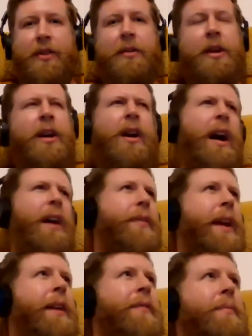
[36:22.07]
And I
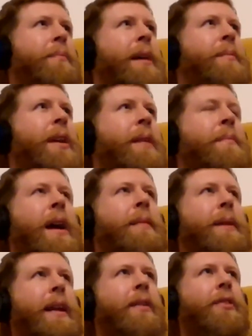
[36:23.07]
think from memory,
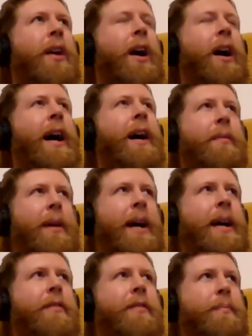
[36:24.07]
maybe there was a higher
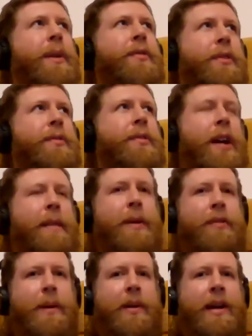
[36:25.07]
rate of mystical type
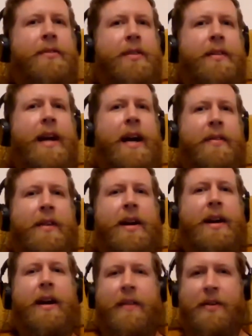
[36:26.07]
experience in that than
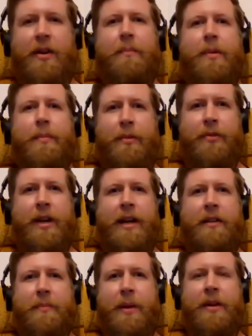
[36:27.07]
in other comparable
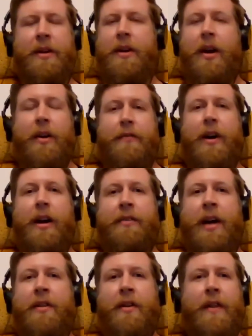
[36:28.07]
studies. But as far
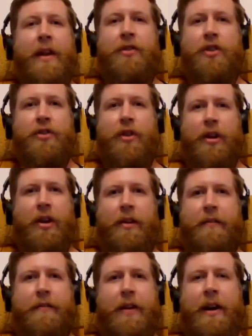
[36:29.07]
as I know, there's just not a
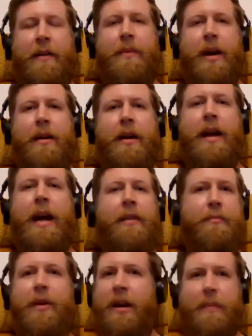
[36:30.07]
lot of, um, uh, it
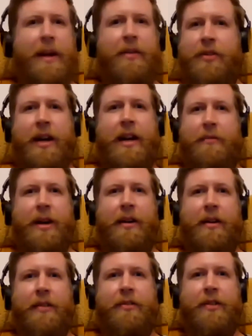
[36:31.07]
hasn't really been studied
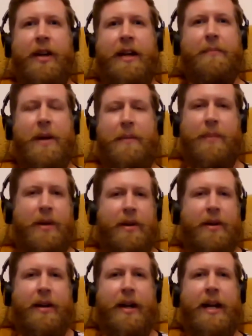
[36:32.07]
rigorously
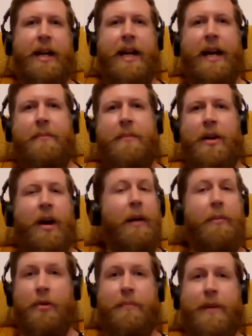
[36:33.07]
empirically yet.
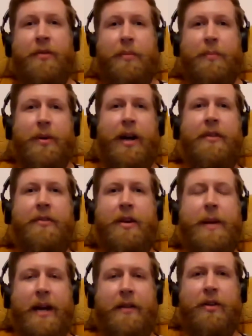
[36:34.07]
I wouldn't be
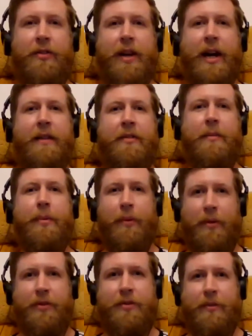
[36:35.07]
surprised. I mean, as you say, it's
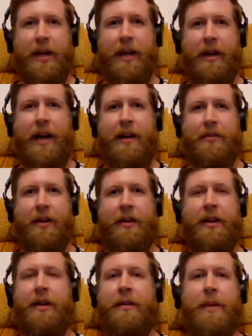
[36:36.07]
important to realize that
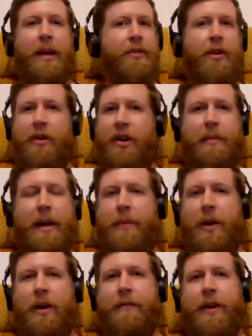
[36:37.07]
it's not going to be a
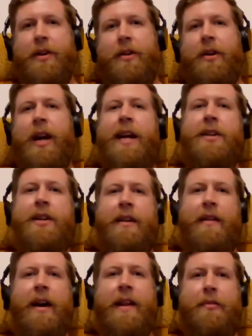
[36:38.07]
perfect correlation.
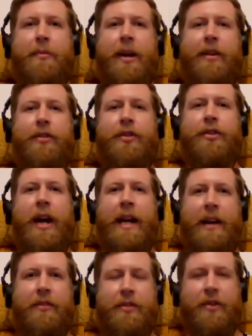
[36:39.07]
There are these really
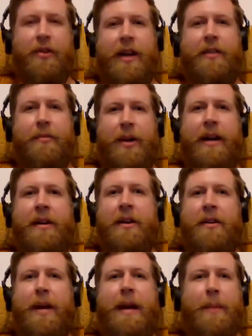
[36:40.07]
striking stories where
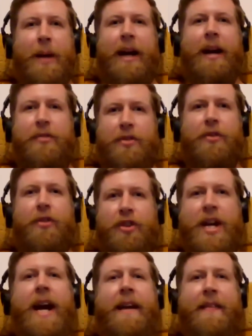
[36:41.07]
people are
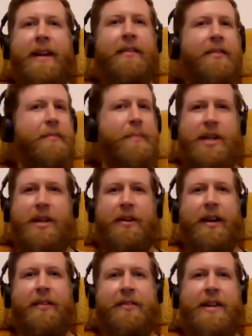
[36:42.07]
staunch atheists,
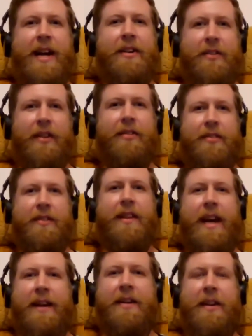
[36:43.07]
materialists, naturalists, and
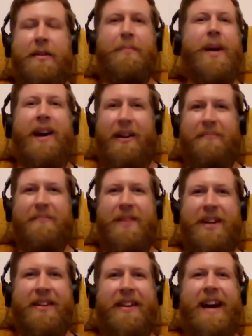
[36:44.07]
they become,
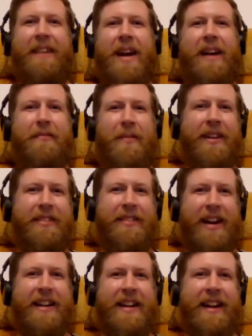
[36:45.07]
you know, have have one
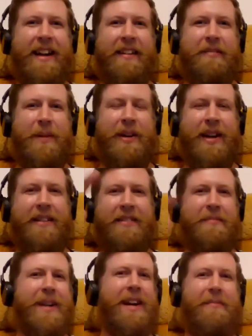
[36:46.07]
psychedelic
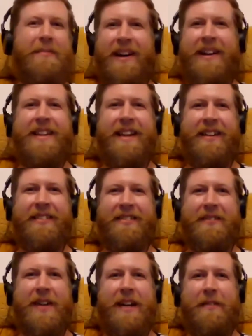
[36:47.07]
experience and become an idealist
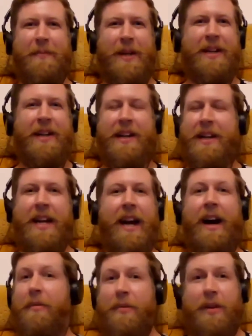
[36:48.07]
or whatever. But right.
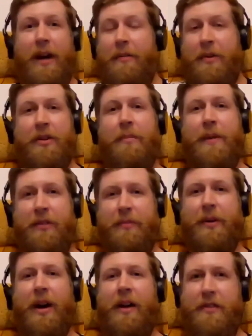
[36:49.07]
yeah, I would I would not be
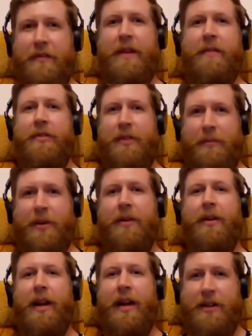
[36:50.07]
surprised if there was some
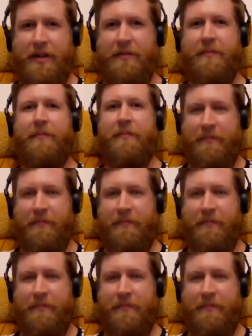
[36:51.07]
correlation.